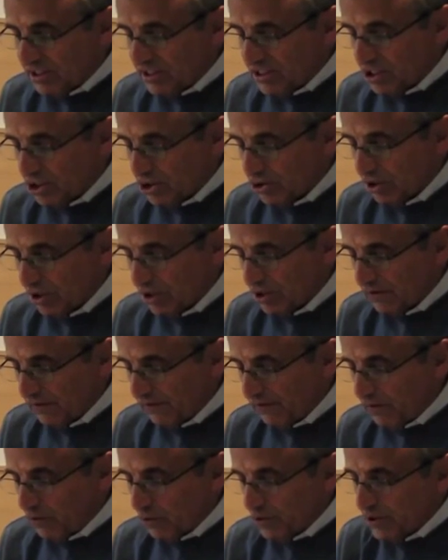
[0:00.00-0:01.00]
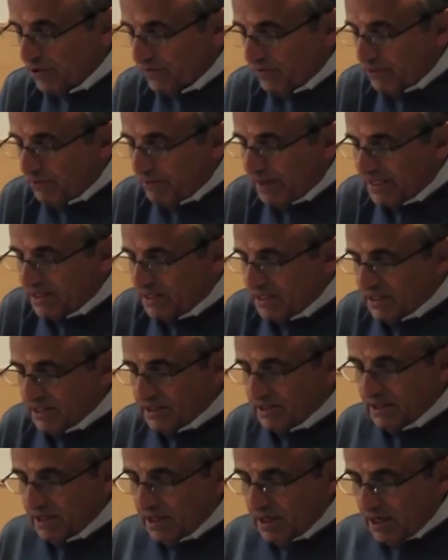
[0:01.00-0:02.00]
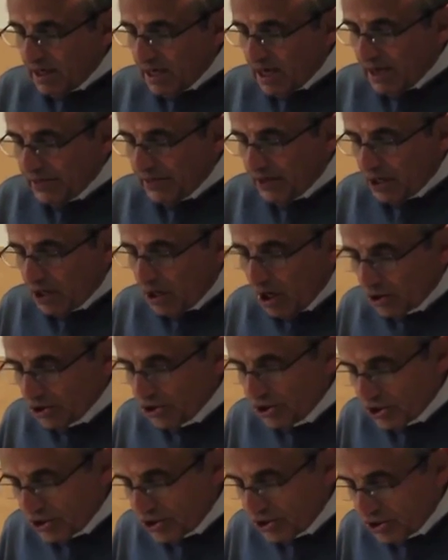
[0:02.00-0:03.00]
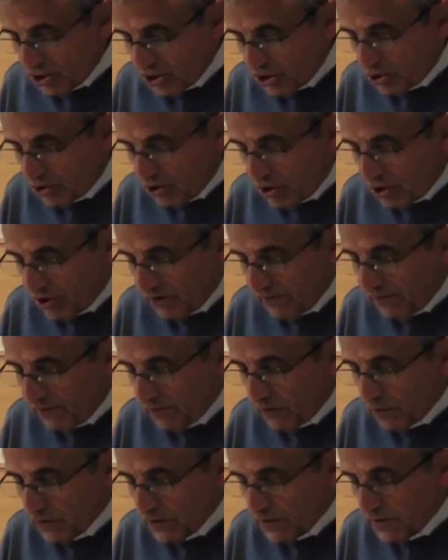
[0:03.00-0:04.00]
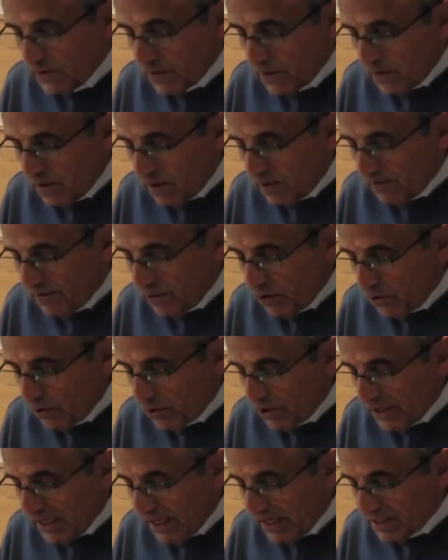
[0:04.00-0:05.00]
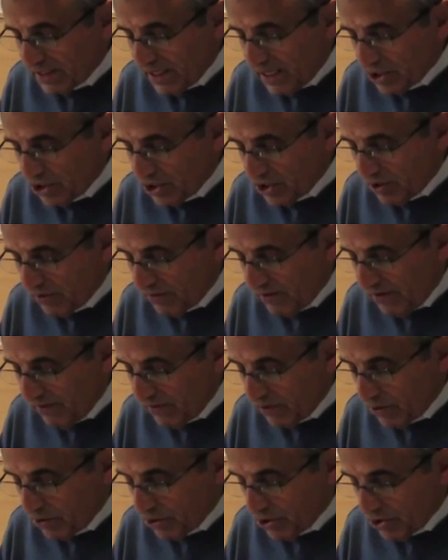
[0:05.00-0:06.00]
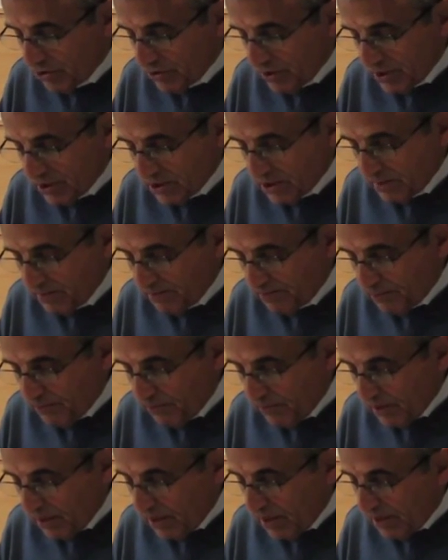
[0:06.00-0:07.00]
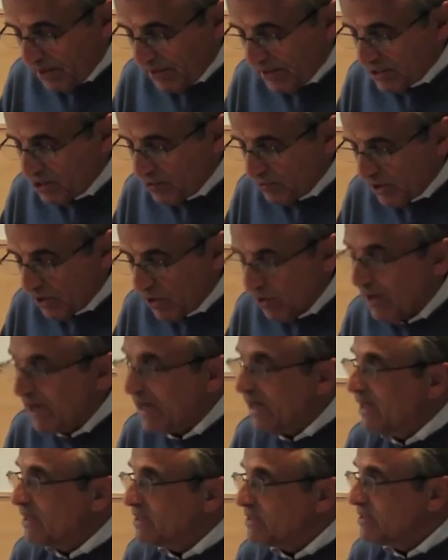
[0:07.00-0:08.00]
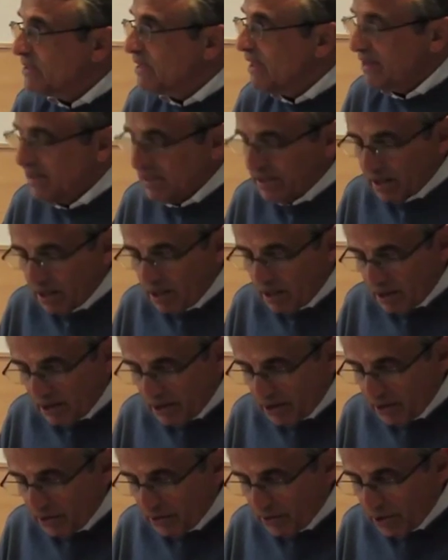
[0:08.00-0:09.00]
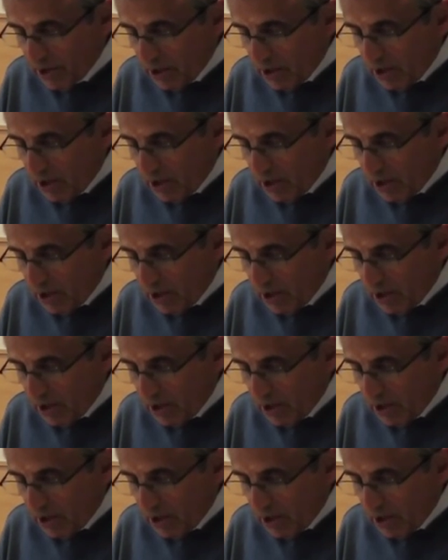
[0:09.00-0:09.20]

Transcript: destructive force of the masses and the conscious destructive force of the organisation of revolutionaries. This requires, Lenin argued,